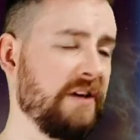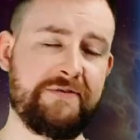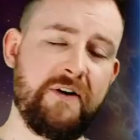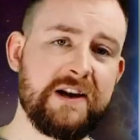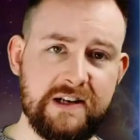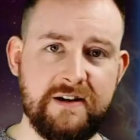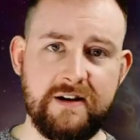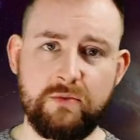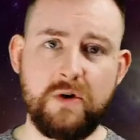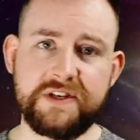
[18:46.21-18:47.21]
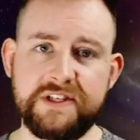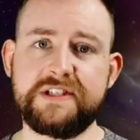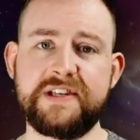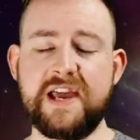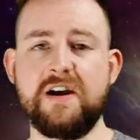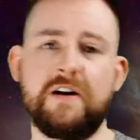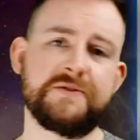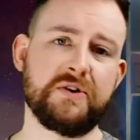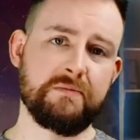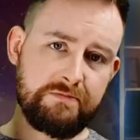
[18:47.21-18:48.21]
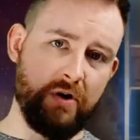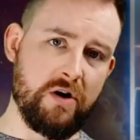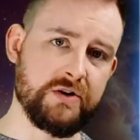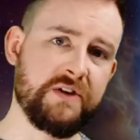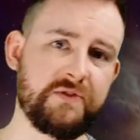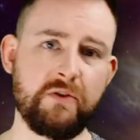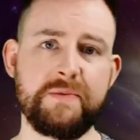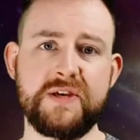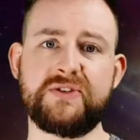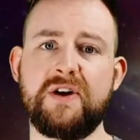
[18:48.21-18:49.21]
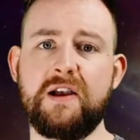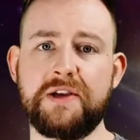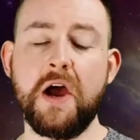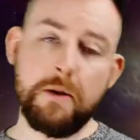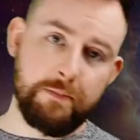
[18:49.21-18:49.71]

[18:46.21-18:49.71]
frankly, I wanted a day off, so Paul, you've done me a solid.